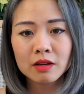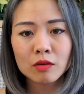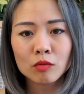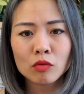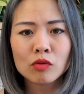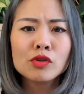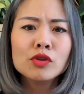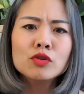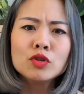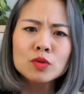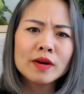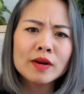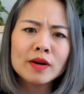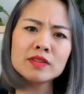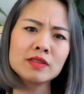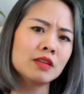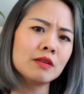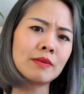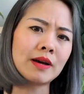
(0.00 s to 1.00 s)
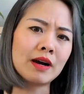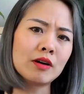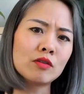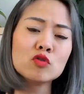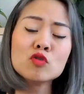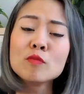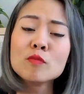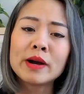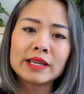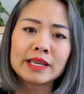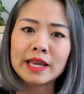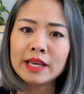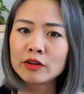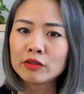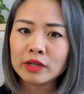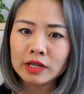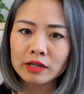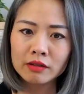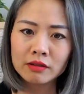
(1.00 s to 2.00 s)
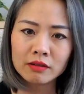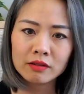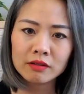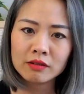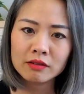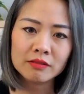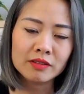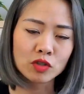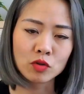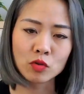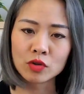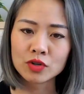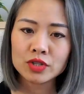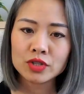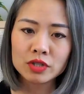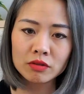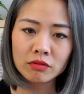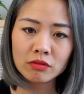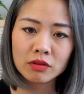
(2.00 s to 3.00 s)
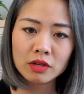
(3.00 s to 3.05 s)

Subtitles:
where you do have to think about, who am I catering this course to?